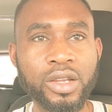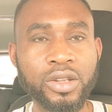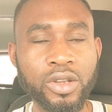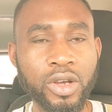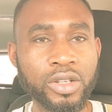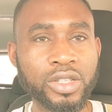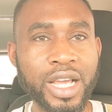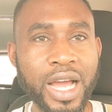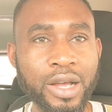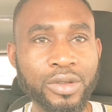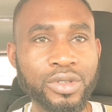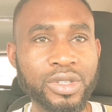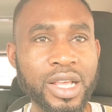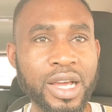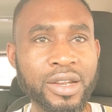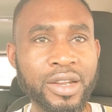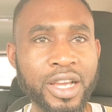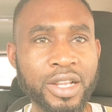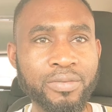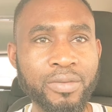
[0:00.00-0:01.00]
No doubt
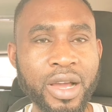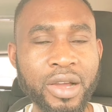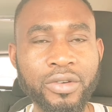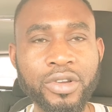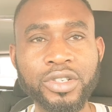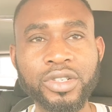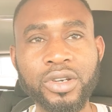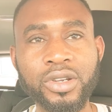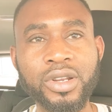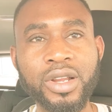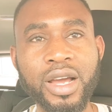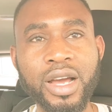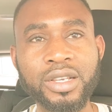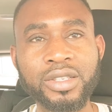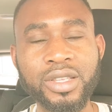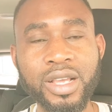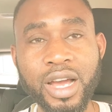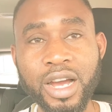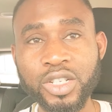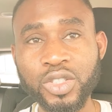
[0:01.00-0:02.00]
that net migration
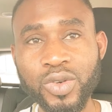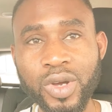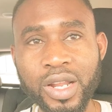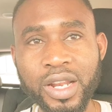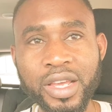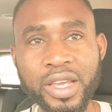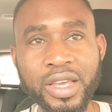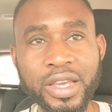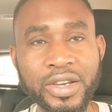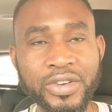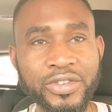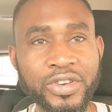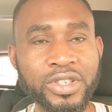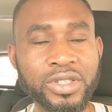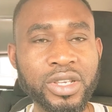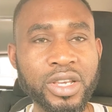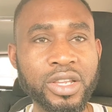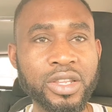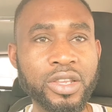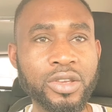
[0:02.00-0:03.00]
has actually
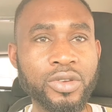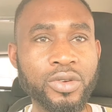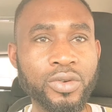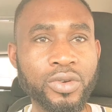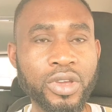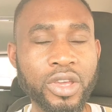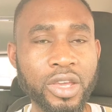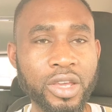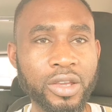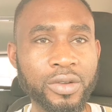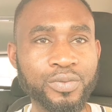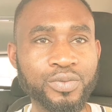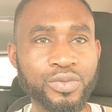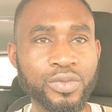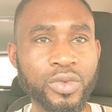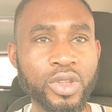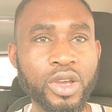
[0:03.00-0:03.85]
increased in the UK,